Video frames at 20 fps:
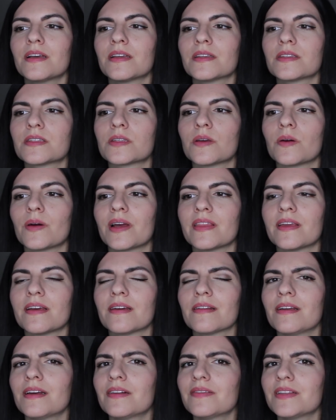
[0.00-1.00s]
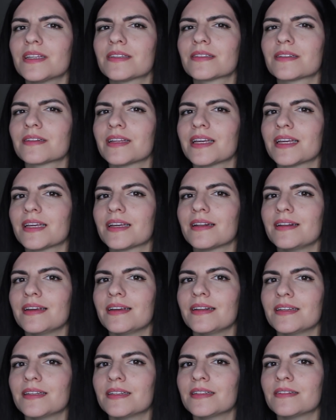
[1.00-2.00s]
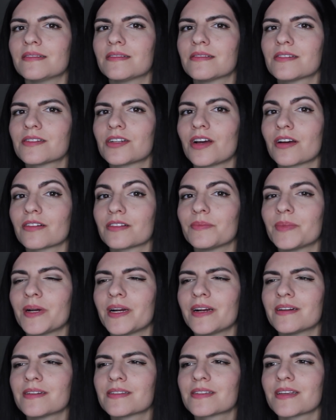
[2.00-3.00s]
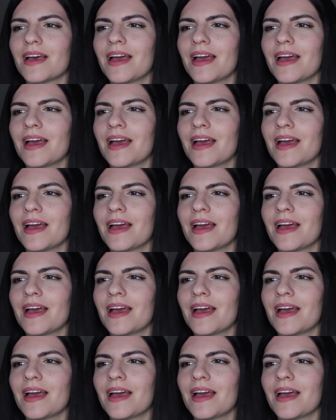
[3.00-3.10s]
So I think a lot of these are like Canadian chocolate bars.